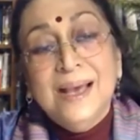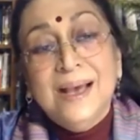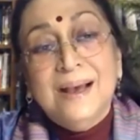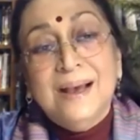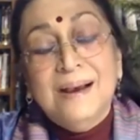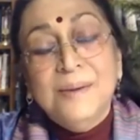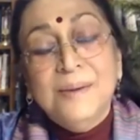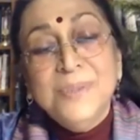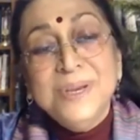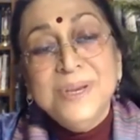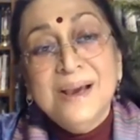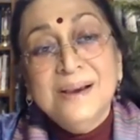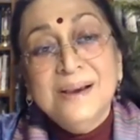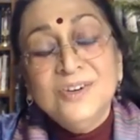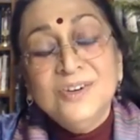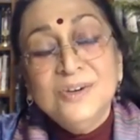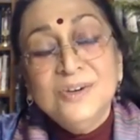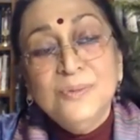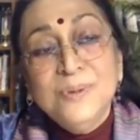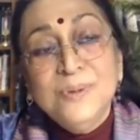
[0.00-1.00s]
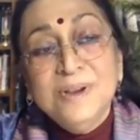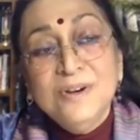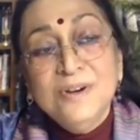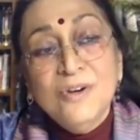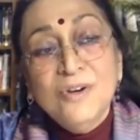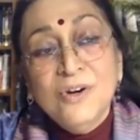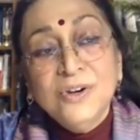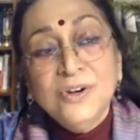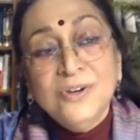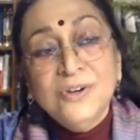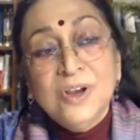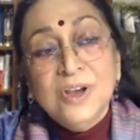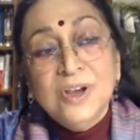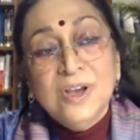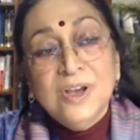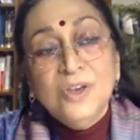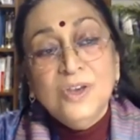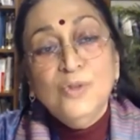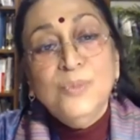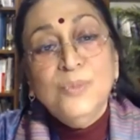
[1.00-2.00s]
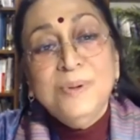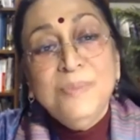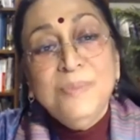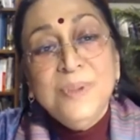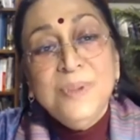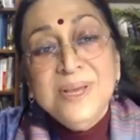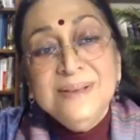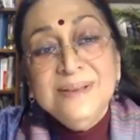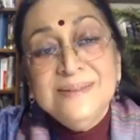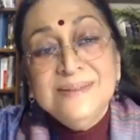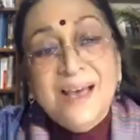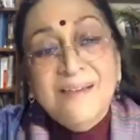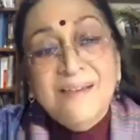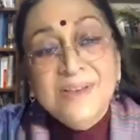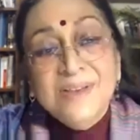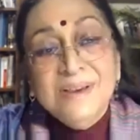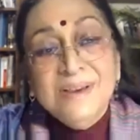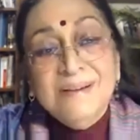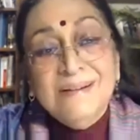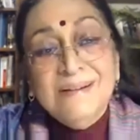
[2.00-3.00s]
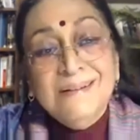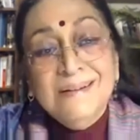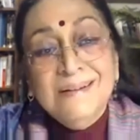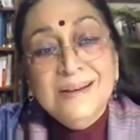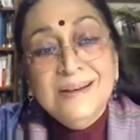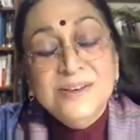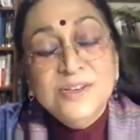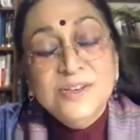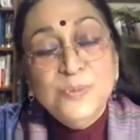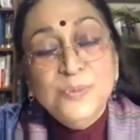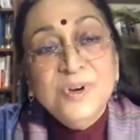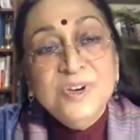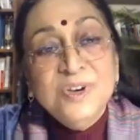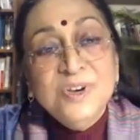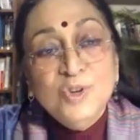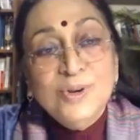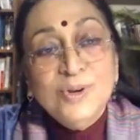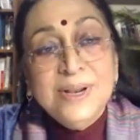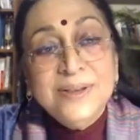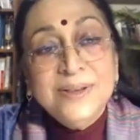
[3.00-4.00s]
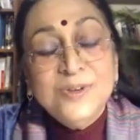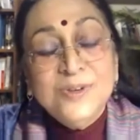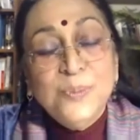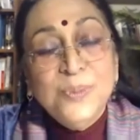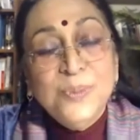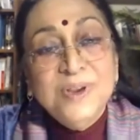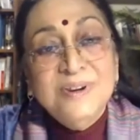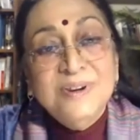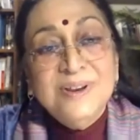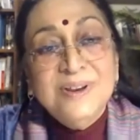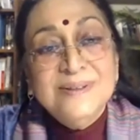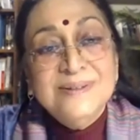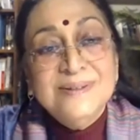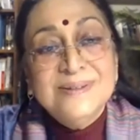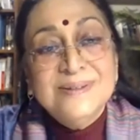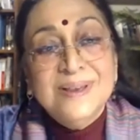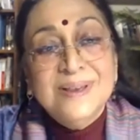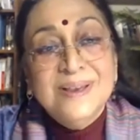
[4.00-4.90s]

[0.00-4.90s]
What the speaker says: Meenakshi, we are not human beings having a spiritual experience.